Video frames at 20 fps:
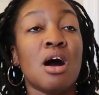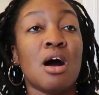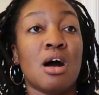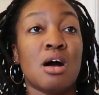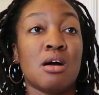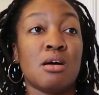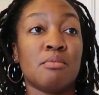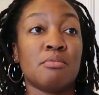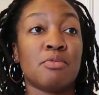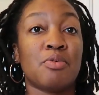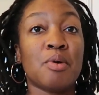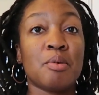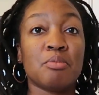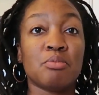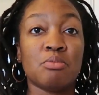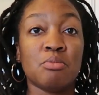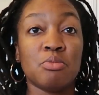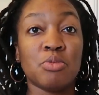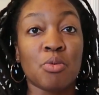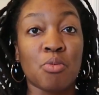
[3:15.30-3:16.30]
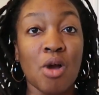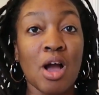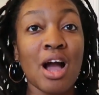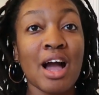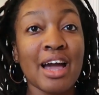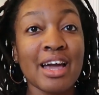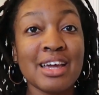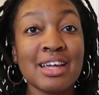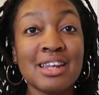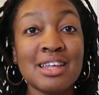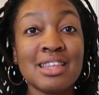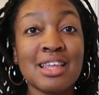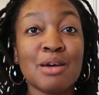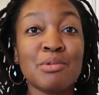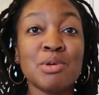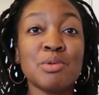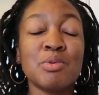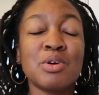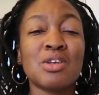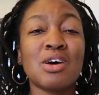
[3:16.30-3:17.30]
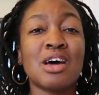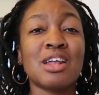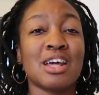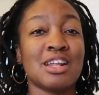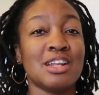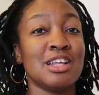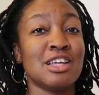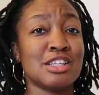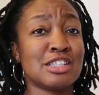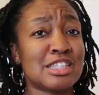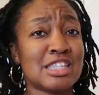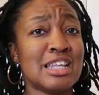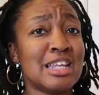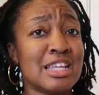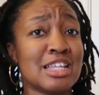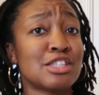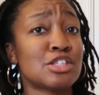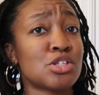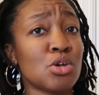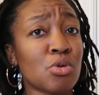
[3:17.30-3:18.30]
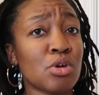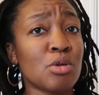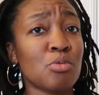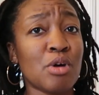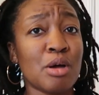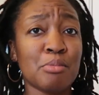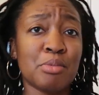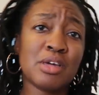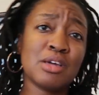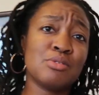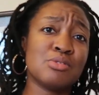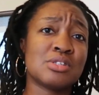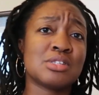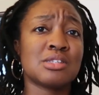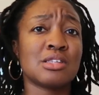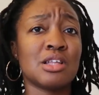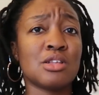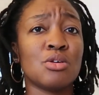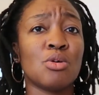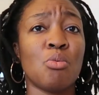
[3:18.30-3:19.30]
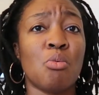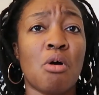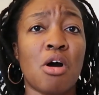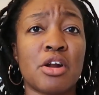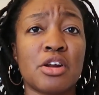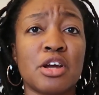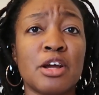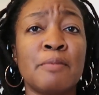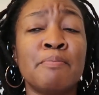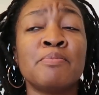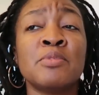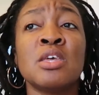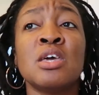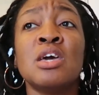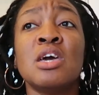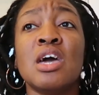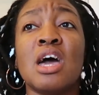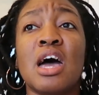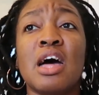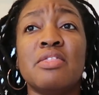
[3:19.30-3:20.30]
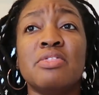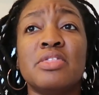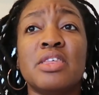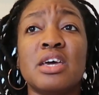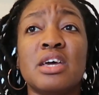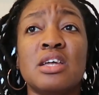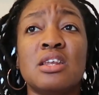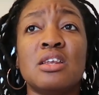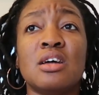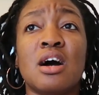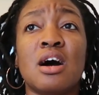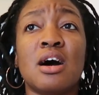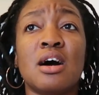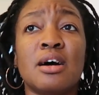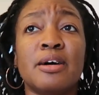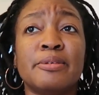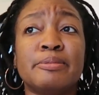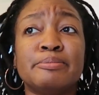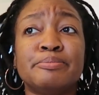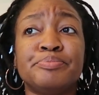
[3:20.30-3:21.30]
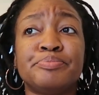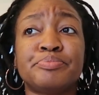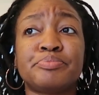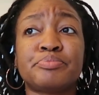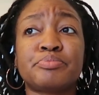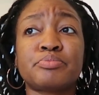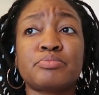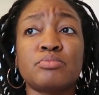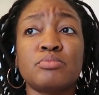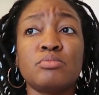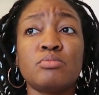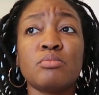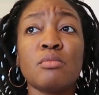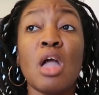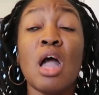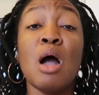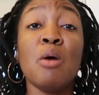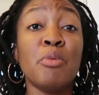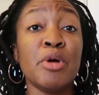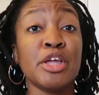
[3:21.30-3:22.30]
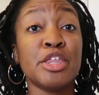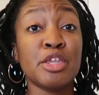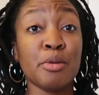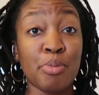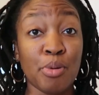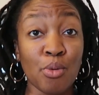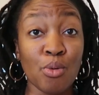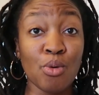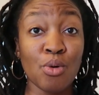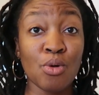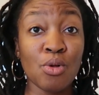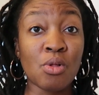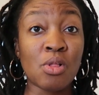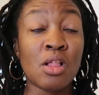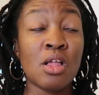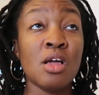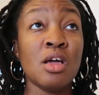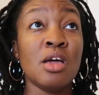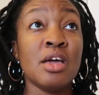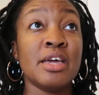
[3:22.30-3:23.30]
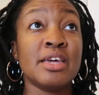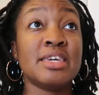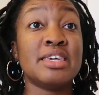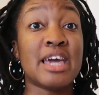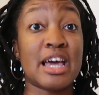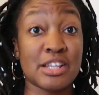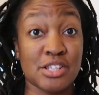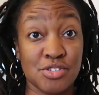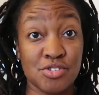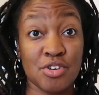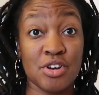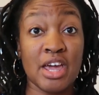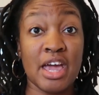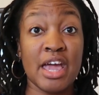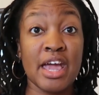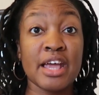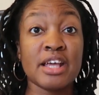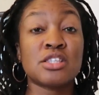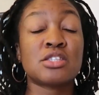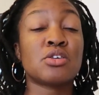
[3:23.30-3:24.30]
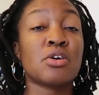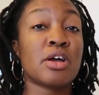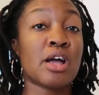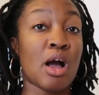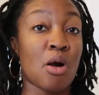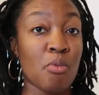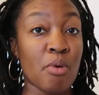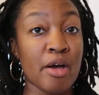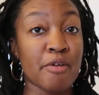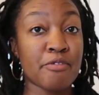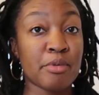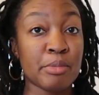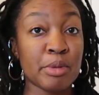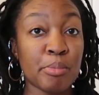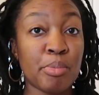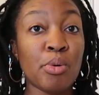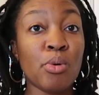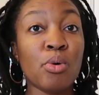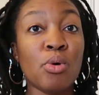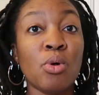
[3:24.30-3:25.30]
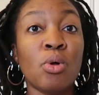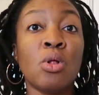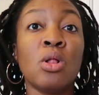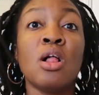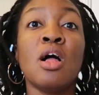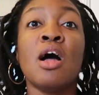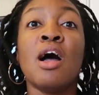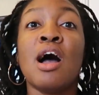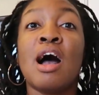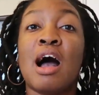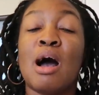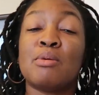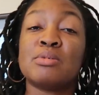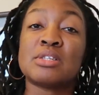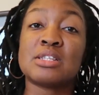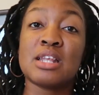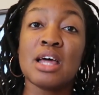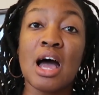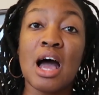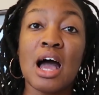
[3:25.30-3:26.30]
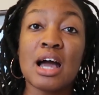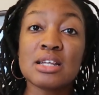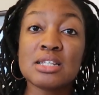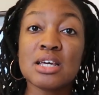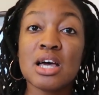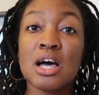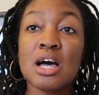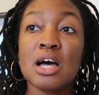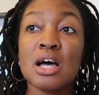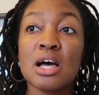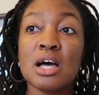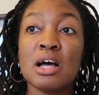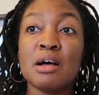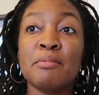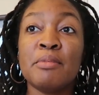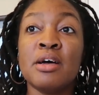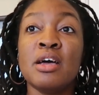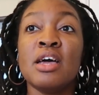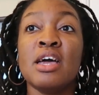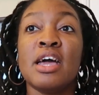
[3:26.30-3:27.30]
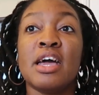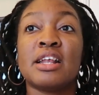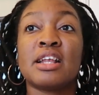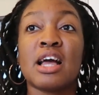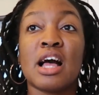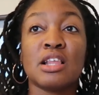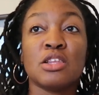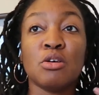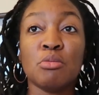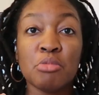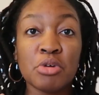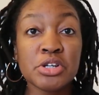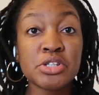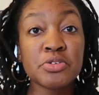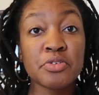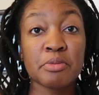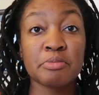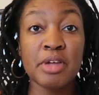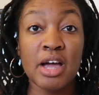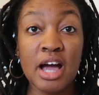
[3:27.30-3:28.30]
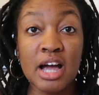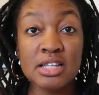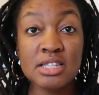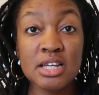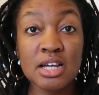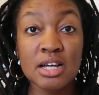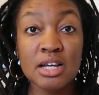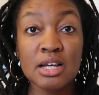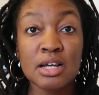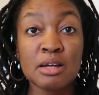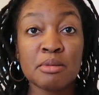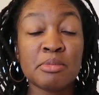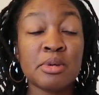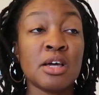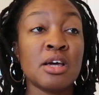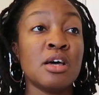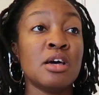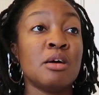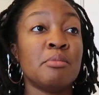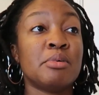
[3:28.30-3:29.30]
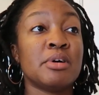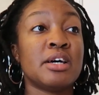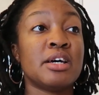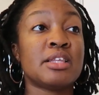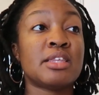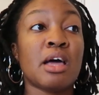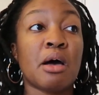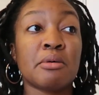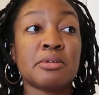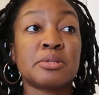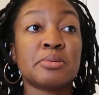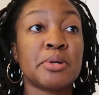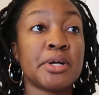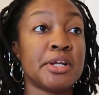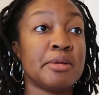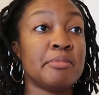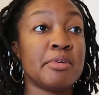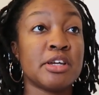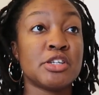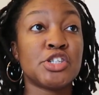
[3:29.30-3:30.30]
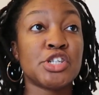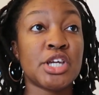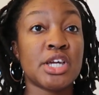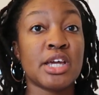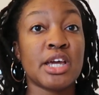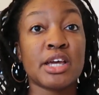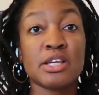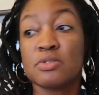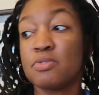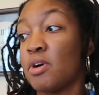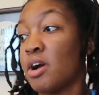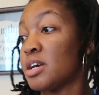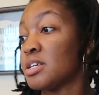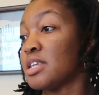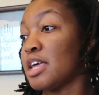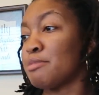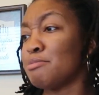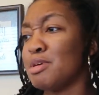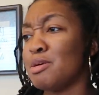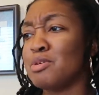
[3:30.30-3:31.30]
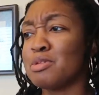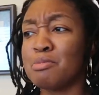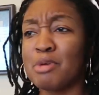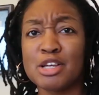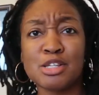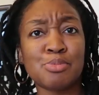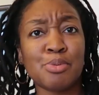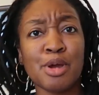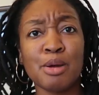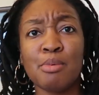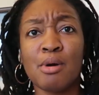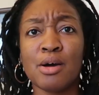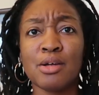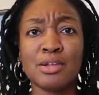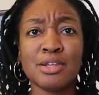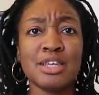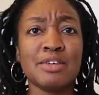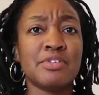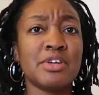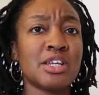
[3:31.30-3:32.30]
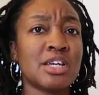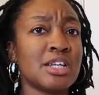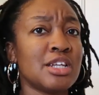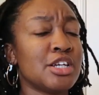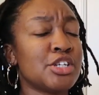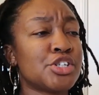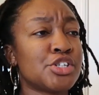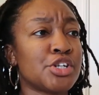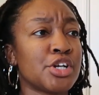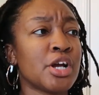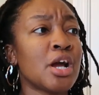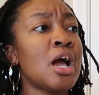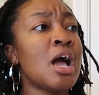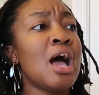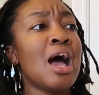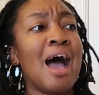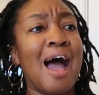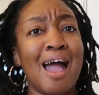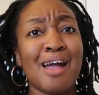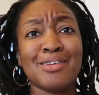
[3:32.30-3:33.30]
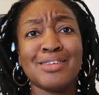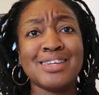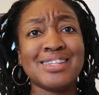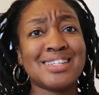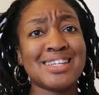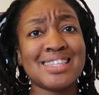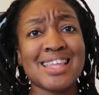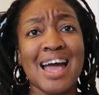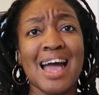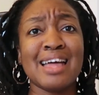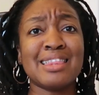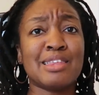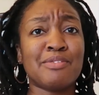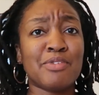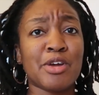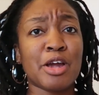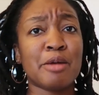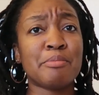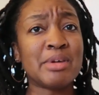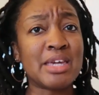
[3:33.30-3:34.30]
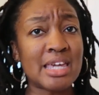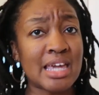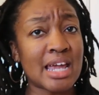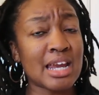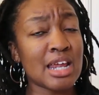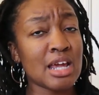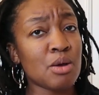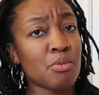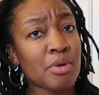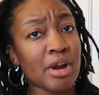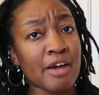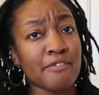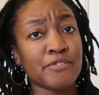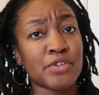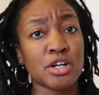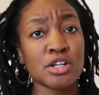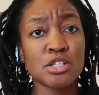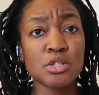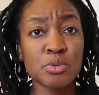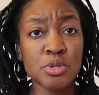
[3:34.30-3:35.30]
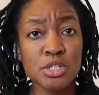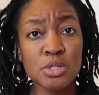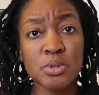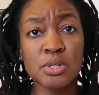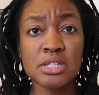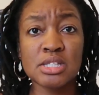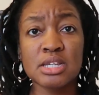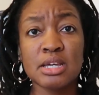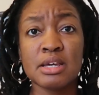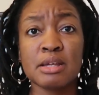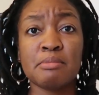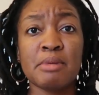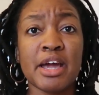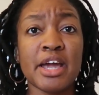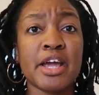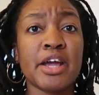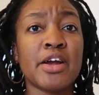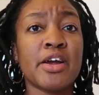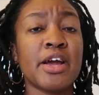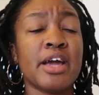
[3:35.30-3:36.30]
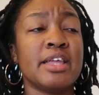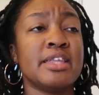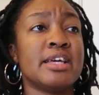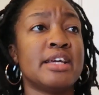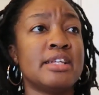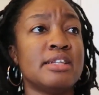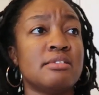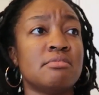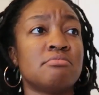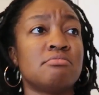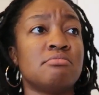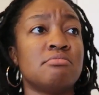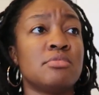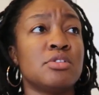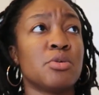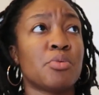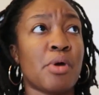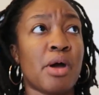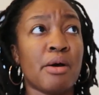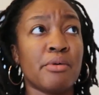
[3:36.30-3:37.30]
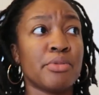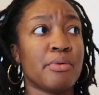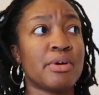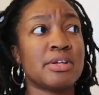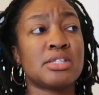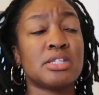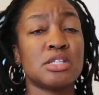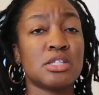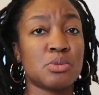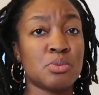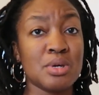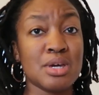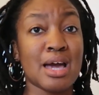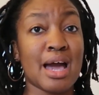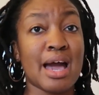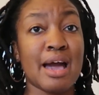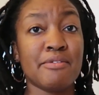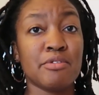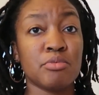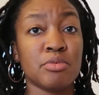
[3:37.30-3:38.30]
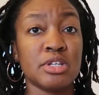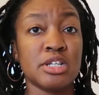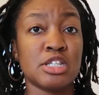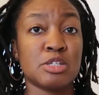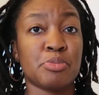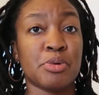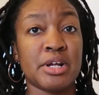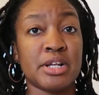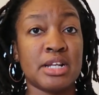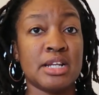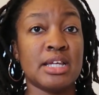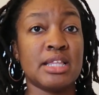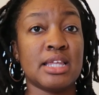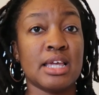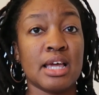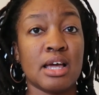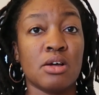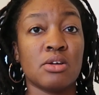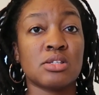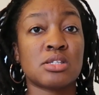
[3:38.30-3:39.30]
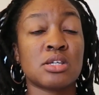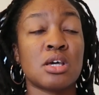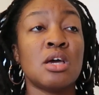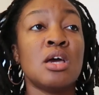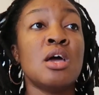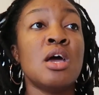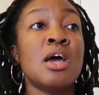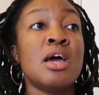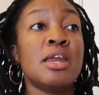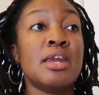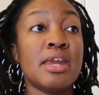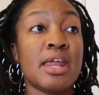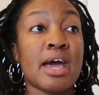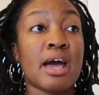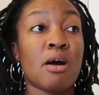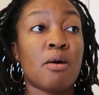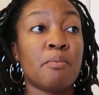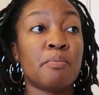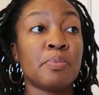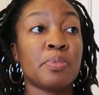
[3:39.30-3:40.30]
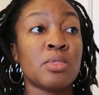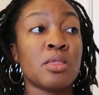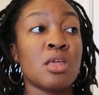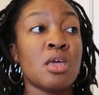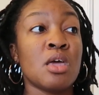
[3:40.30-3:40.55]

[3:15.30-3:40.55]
from the ride that we went on. It didn't get soaking wet, but it was a little water. And then I went in the pool yesterday, so I got wet from the pool. I was in the hot tub and got a little moisture in the hot tub. But that was pretty much it. As far as like me with my spray bottle leave-in conditioner, I only did that in the very beginning when I first retwisted my hair, and then throughout the rest of this week I haven't really sprayed anything else. Now,